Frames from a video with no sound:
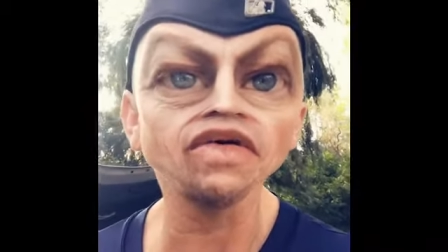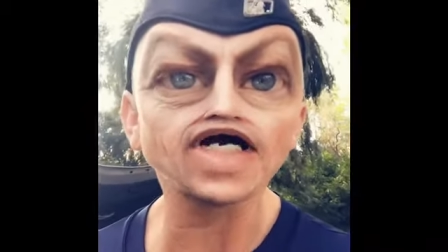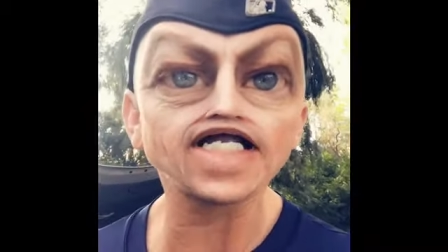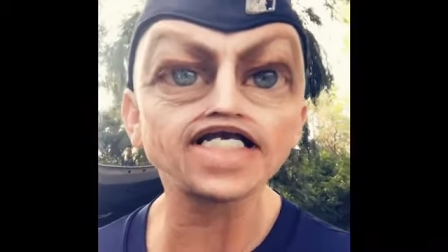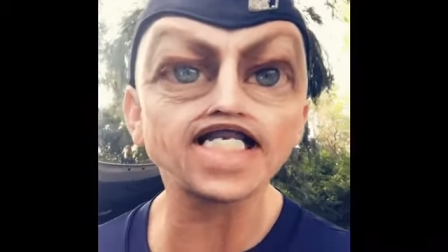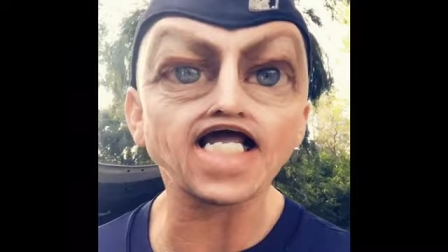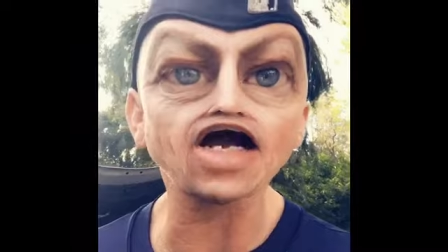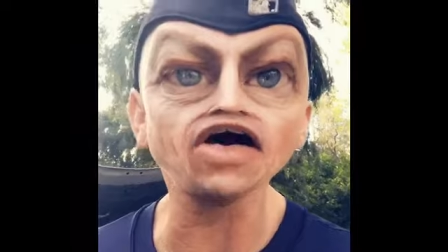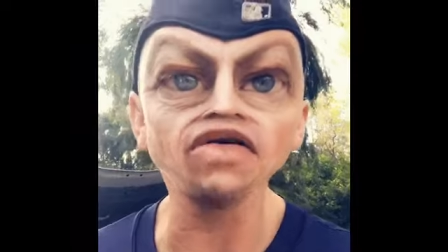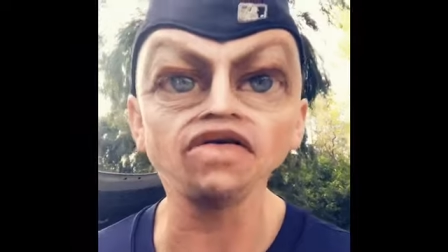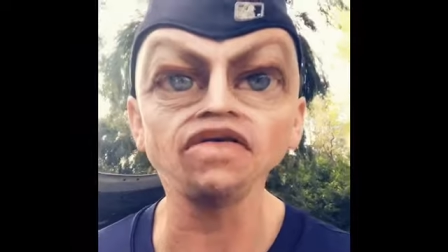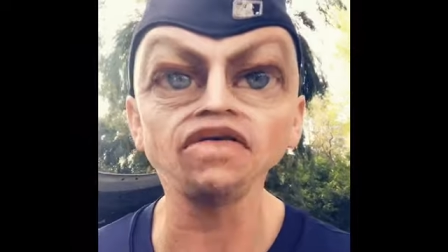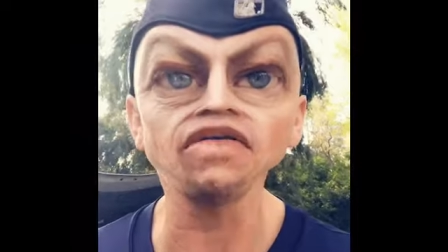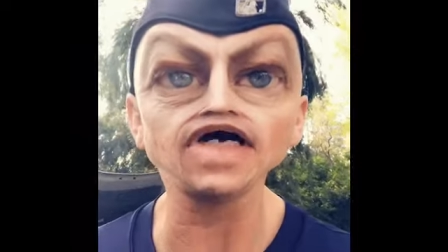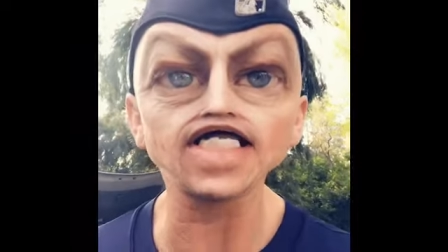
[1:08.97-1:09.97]
why now?
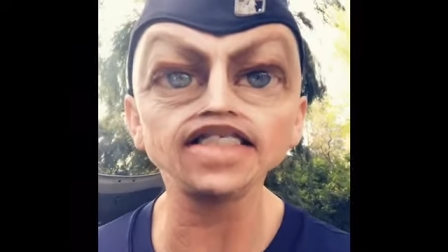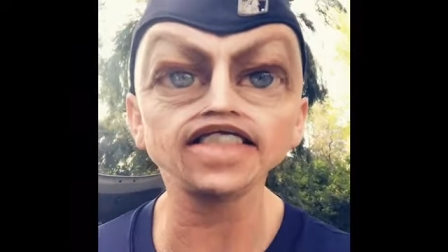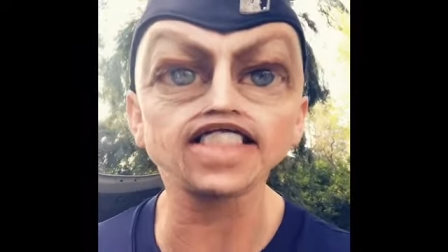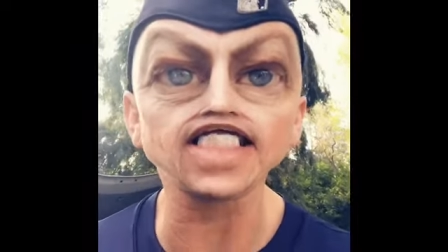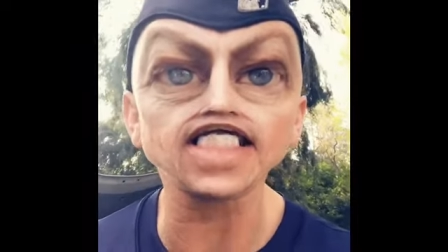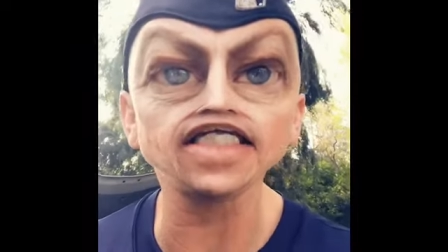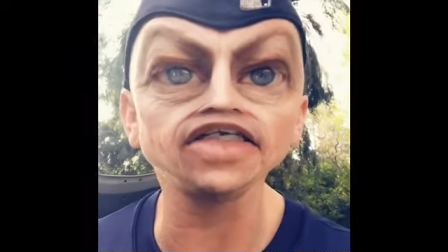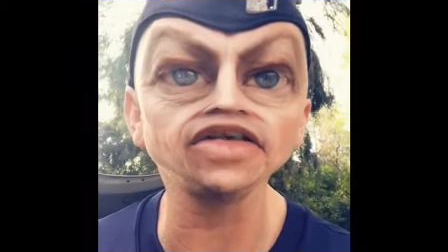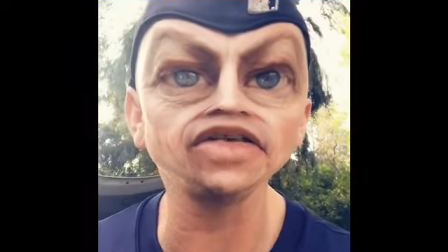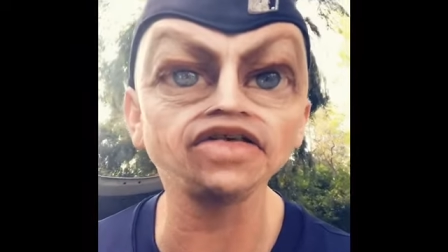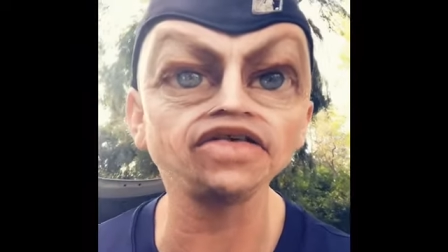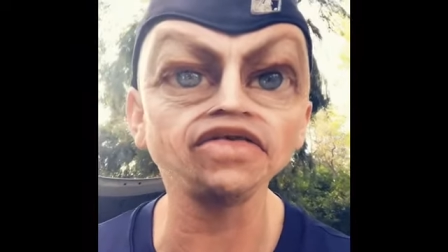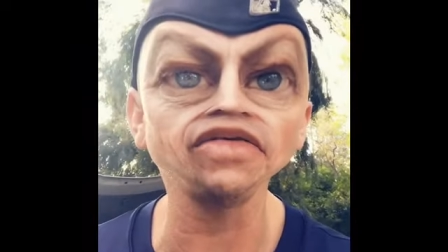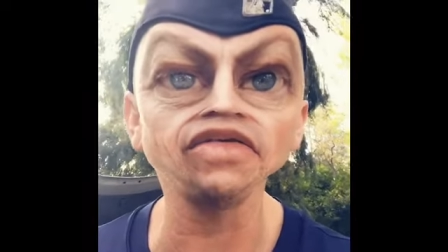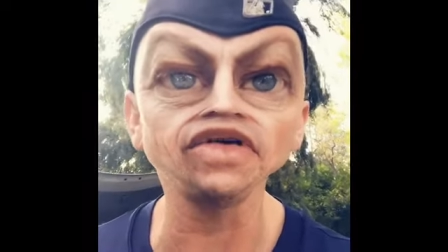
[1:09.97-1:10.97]
Why the
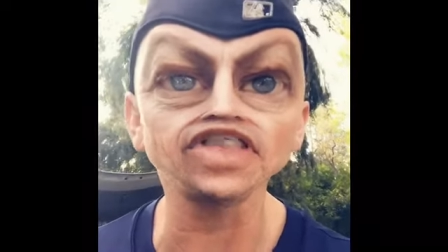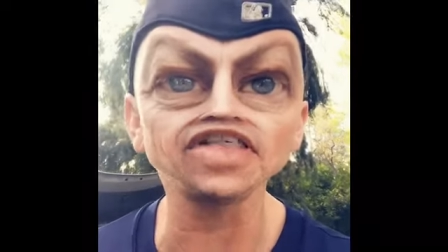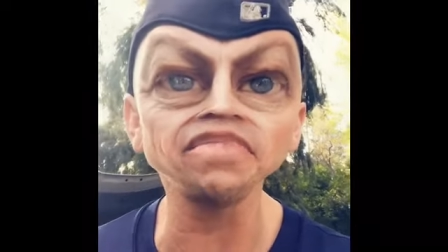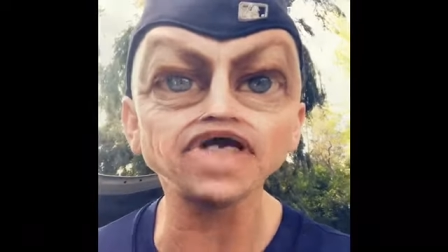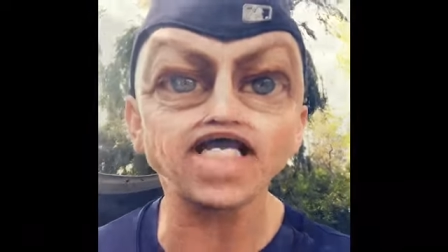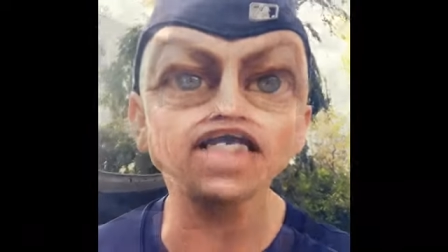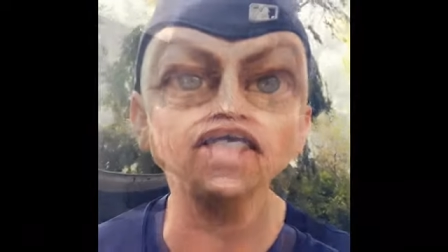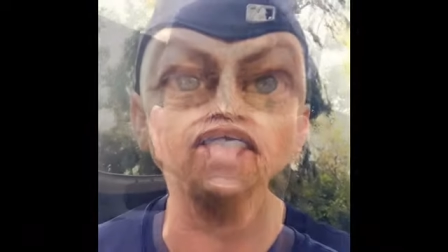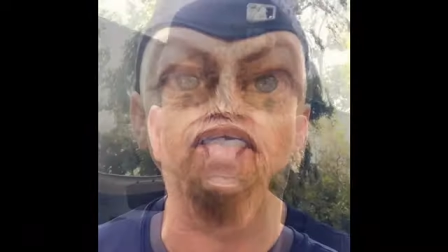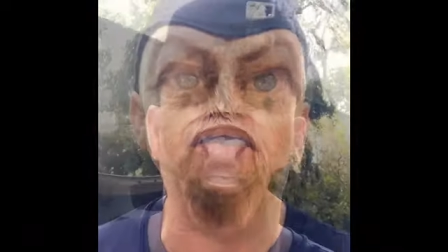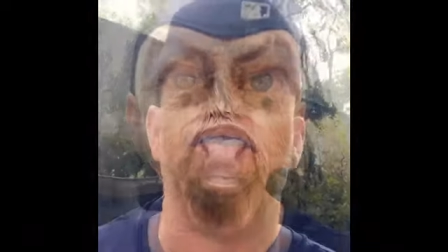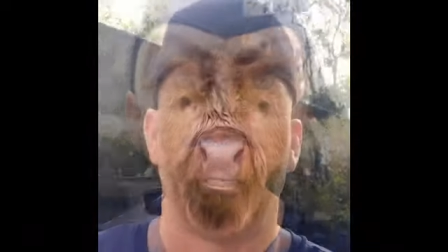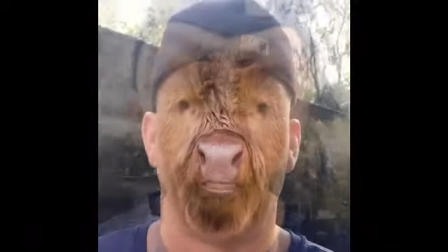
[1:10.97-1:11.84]
kids? What does it matter?